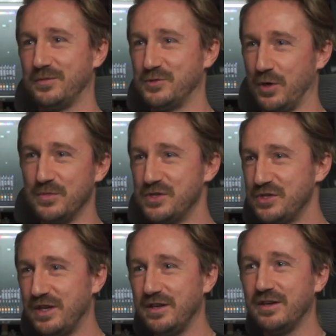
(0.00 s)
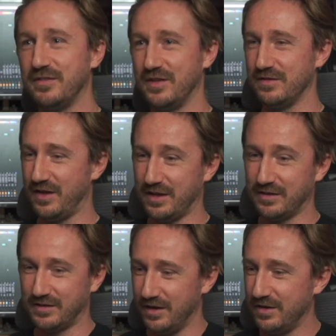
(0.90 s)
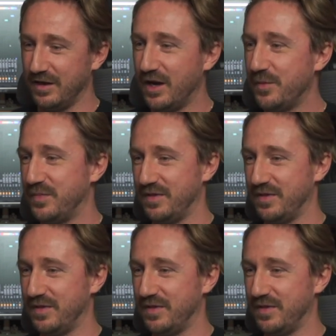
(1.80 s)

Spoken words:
drum machine and then, like, cut it up.